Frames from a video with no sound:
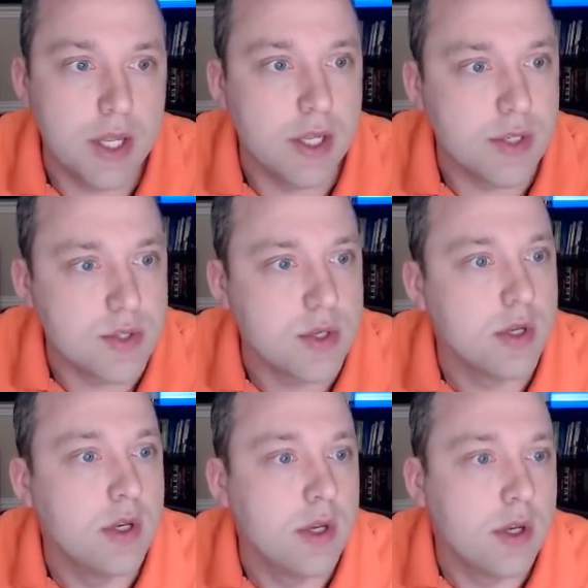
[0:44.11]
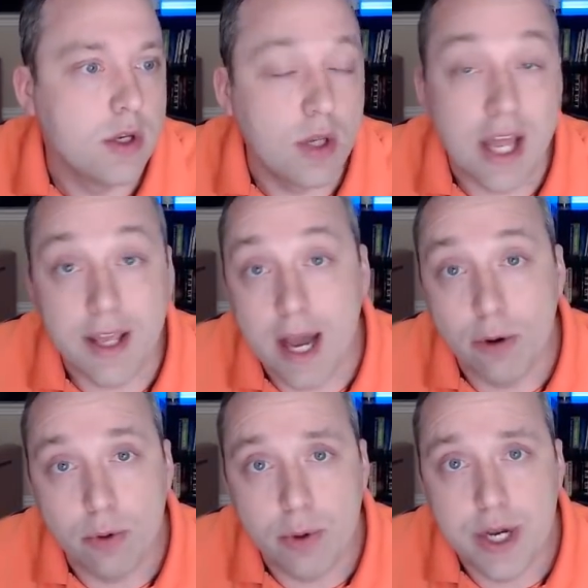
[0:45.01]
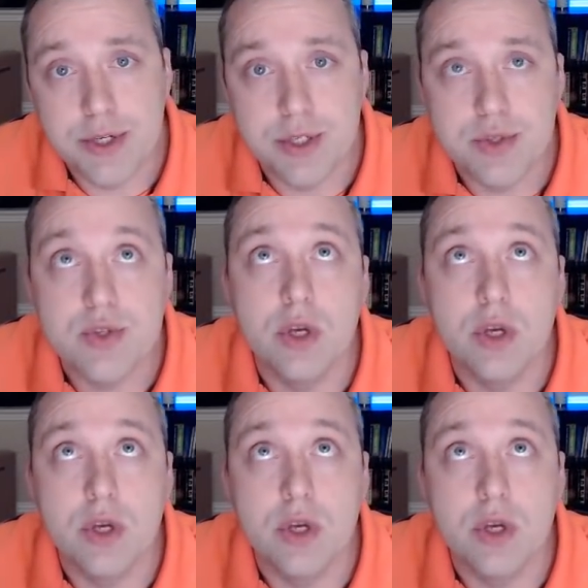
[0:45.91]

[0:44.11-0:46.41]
and account creation.